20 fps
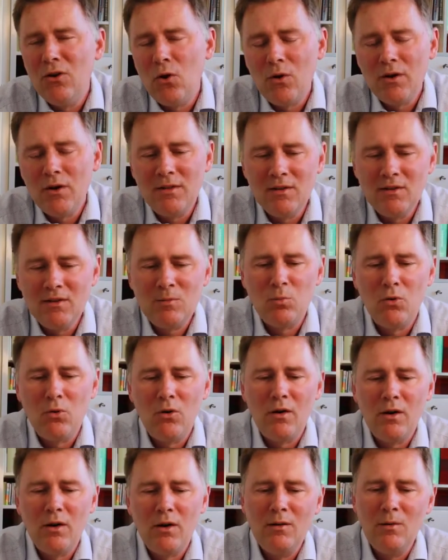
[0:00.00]
know at this
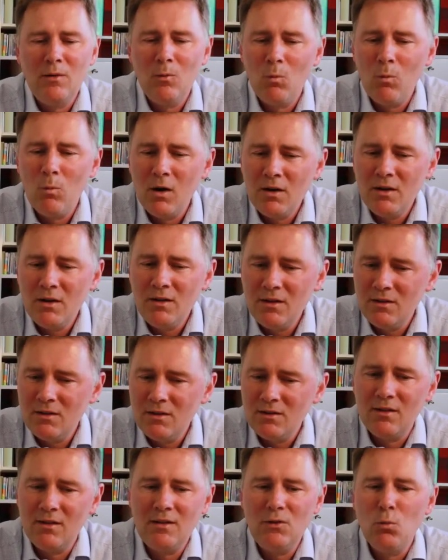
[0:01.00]
point what it
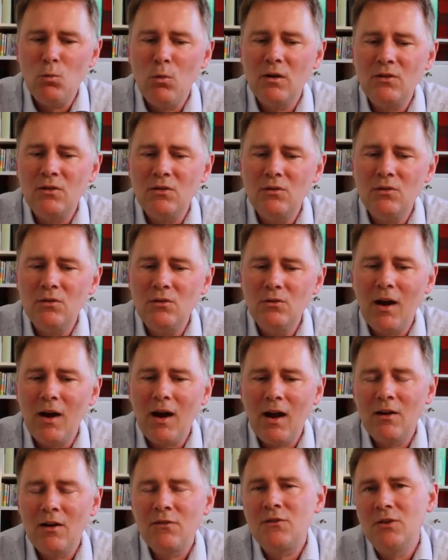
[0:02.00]
is that you want to do
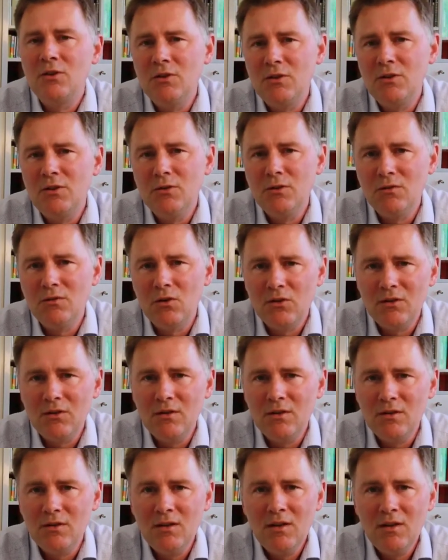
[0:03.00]
after
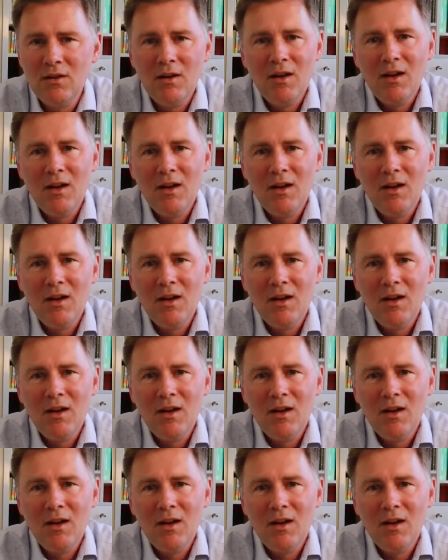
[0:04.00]
university,